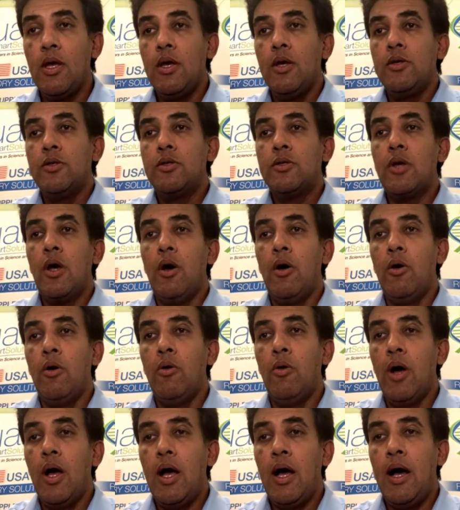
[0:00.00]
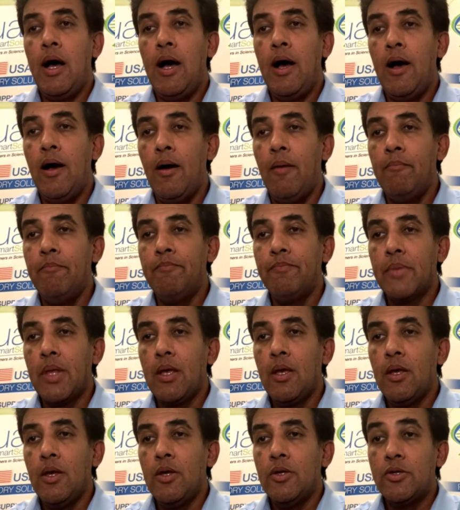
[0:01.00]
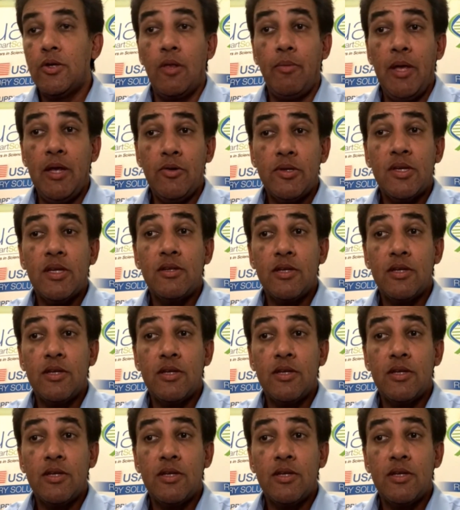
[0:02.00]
So, so it'll be interesting